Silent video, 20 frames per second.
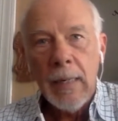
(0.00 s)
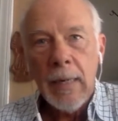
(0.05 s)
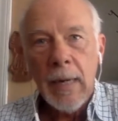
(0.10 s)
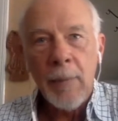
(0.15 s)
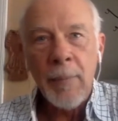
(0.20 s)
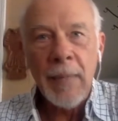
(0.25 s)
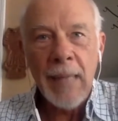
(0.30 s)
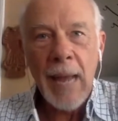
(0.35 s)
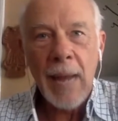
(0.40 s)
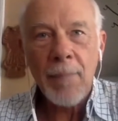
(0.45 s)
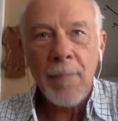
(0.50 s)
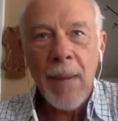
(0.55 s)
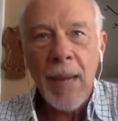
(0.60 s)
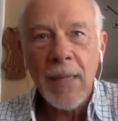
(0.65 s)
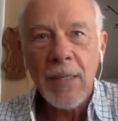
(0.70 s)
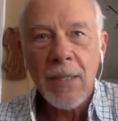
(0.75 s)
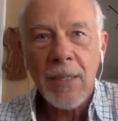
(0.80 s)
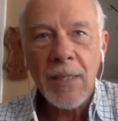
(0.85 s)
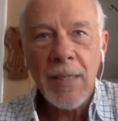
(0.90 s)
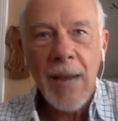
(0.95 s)
I mean, that
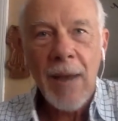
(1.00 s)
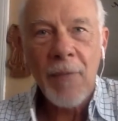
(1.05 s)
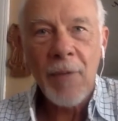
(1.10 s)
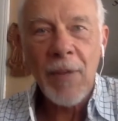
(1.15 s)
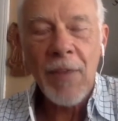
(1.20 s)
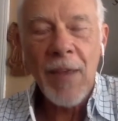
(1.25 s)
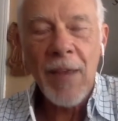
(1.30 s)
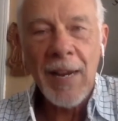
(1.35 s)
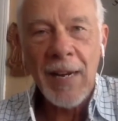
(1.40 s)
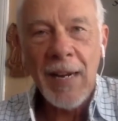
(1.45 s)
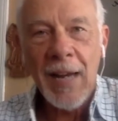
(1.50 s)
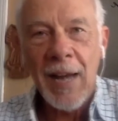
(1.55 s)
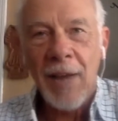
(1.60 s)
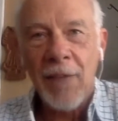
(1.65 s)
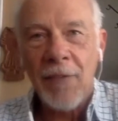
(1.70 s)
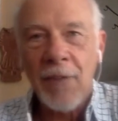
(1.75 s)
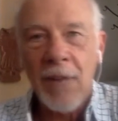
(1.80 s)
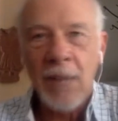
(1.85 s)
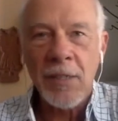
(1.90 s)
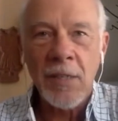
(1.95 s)
makes everything
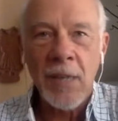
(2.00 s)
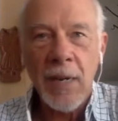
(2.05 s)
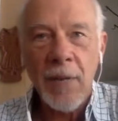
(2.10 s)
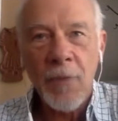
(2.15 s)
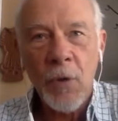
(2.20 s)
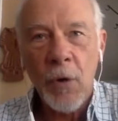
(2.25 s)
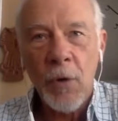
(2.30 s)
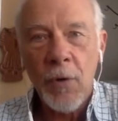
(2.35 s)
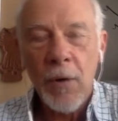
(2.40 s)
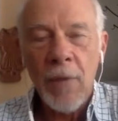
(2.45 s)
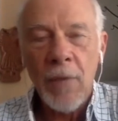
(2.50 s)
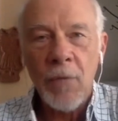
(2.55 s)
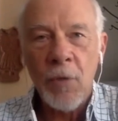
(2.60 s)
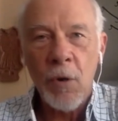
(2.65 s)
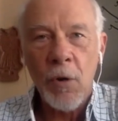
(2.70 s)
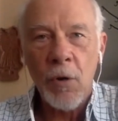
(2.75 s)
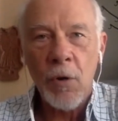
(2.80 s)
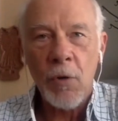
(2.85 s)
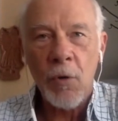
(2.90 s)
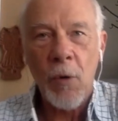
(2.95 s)
enough, doesn't it? If you're if
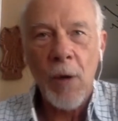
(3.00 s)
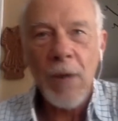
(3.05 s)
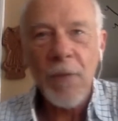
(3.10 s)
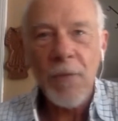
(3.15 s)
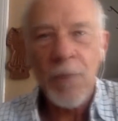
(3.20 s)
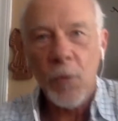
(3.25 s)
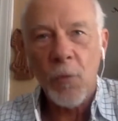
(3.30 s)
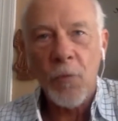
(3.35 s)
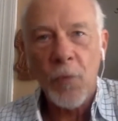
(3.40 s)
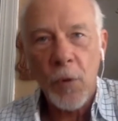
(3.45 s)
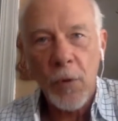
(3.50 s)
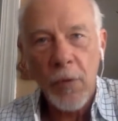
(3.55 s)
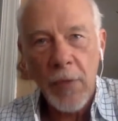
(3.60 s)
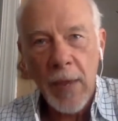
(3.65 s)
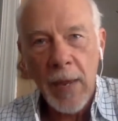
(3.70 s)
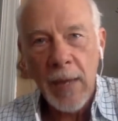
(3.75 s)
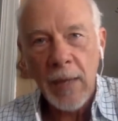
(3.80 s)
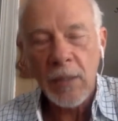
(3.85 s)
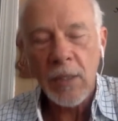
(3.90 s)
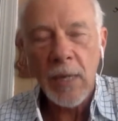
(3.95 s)
you're grateful for
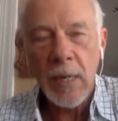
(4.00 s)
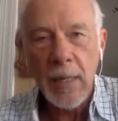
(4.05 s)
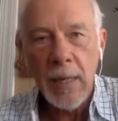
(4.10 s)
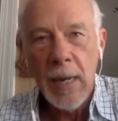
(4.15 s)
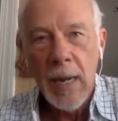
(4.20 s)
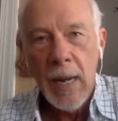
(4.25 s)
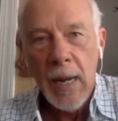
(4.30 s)
things and